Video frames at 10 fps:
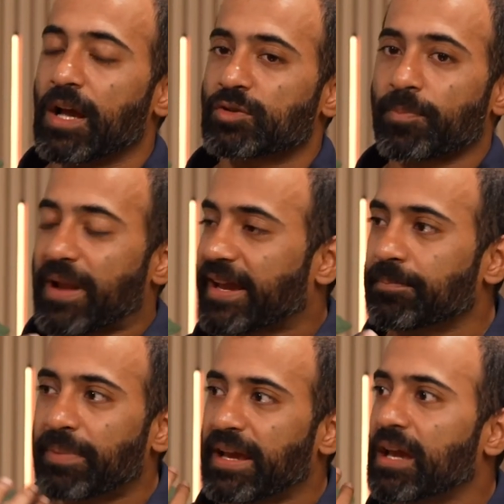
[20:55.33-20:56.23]
So Plug
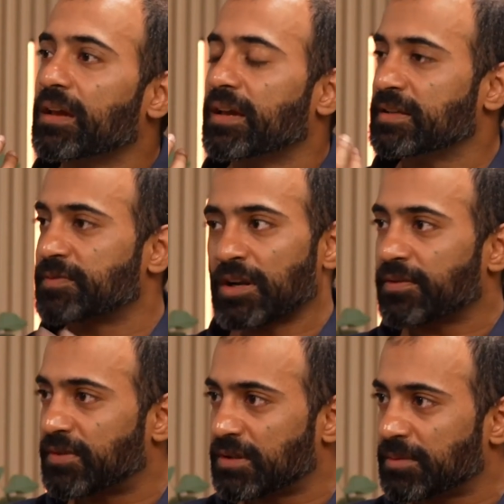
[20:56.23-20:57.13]
and Play is one
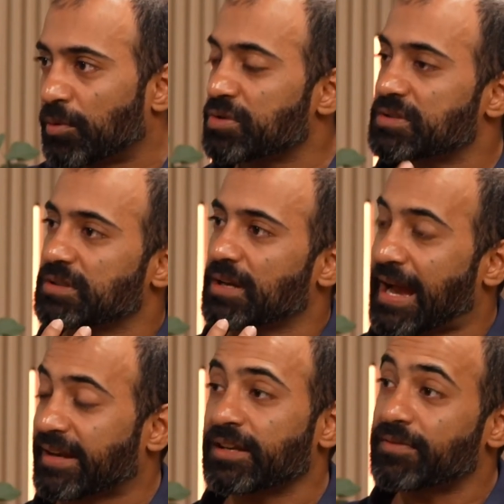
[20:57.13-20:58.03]
of the most
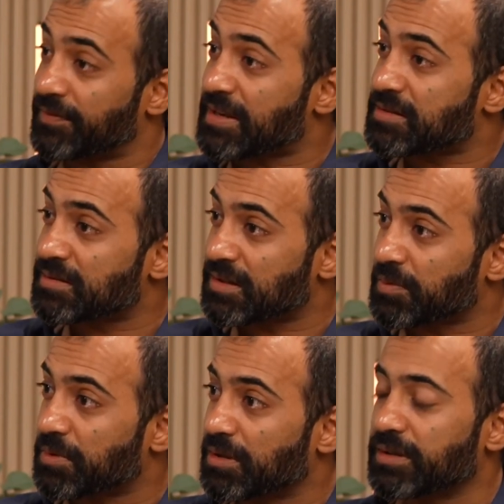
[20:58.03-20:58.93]
active investors in the
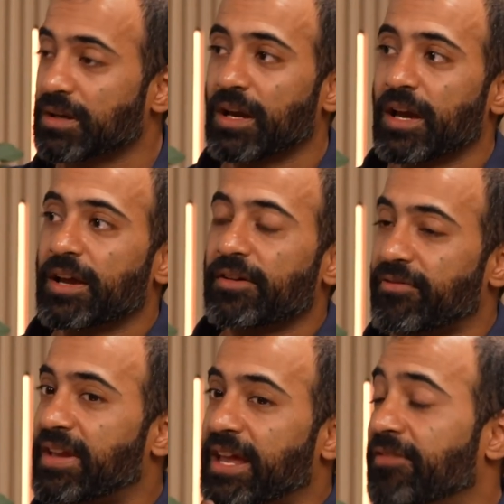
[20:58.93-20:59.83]
world. We